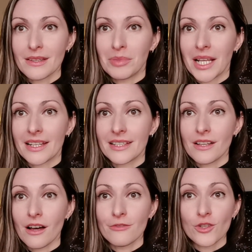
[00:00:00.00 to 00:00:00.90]
the
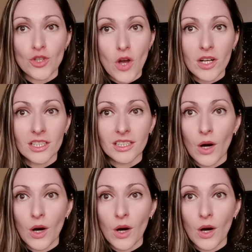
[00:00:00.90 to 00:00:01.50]
planet of shock,